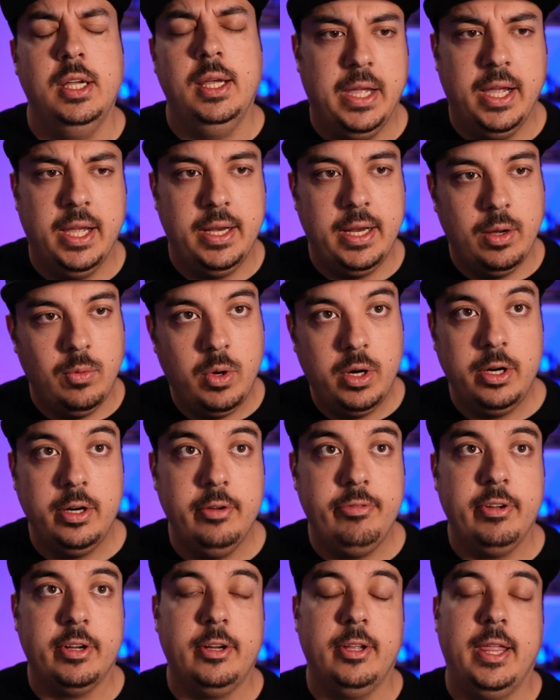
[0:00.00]
And I wanted
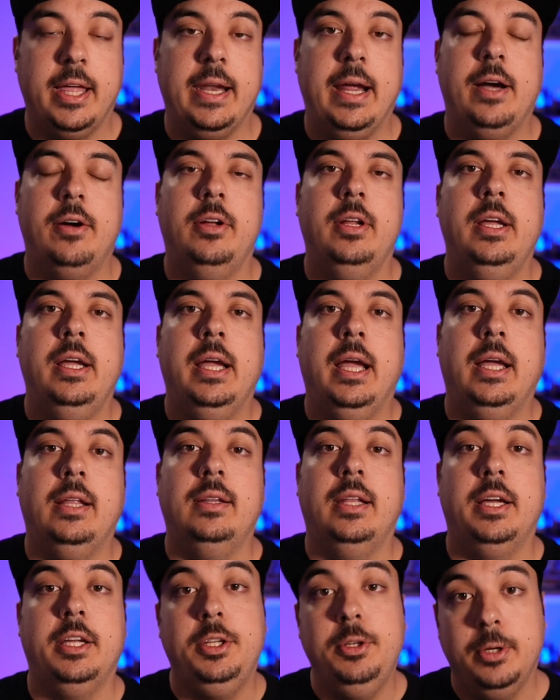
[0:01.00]
to figure that out
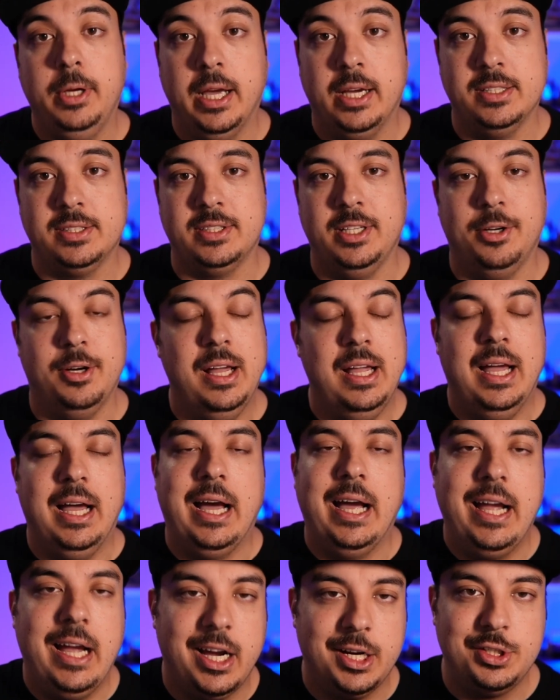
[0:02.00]
and let you guys know.
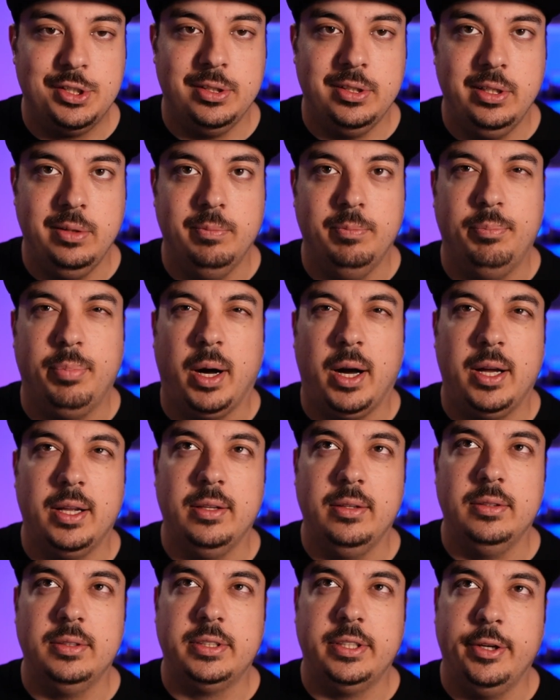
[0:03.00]
I actually
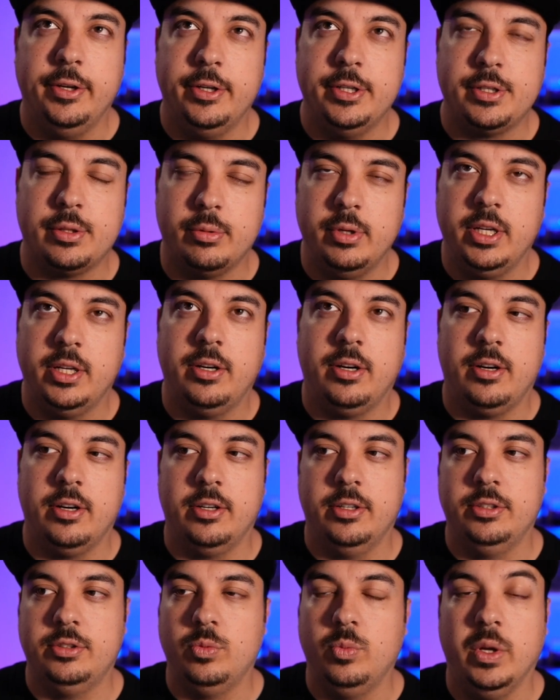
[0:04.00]
bought Series 3
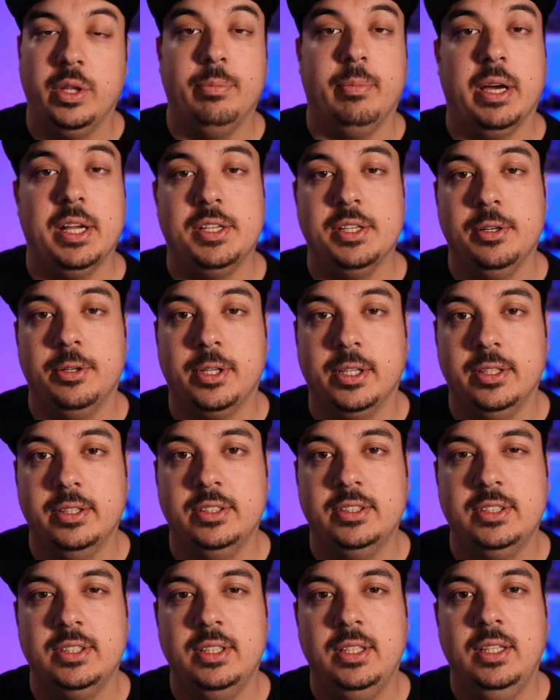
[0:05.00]
cards with my
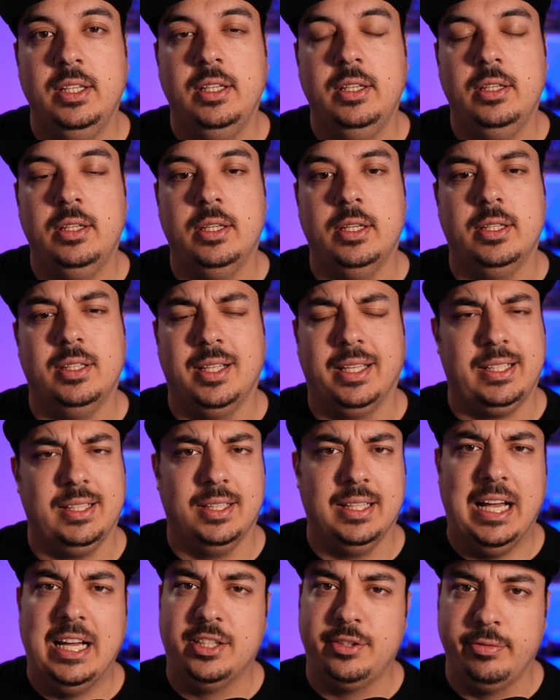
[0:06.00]
tokens, like
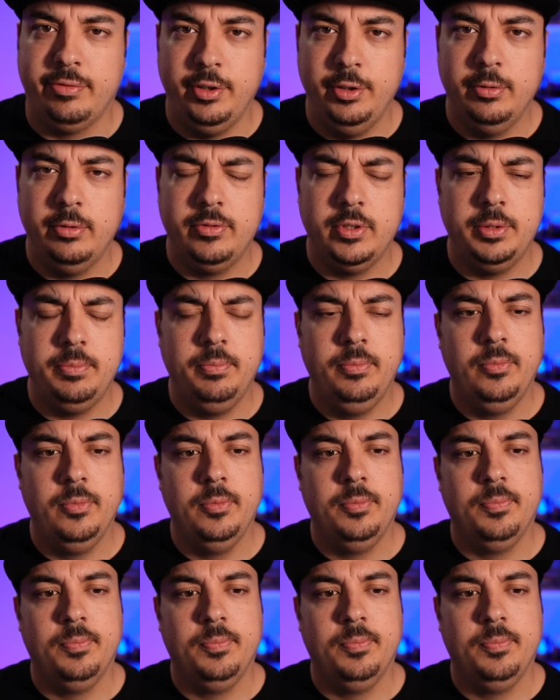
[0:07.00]
the last few of them.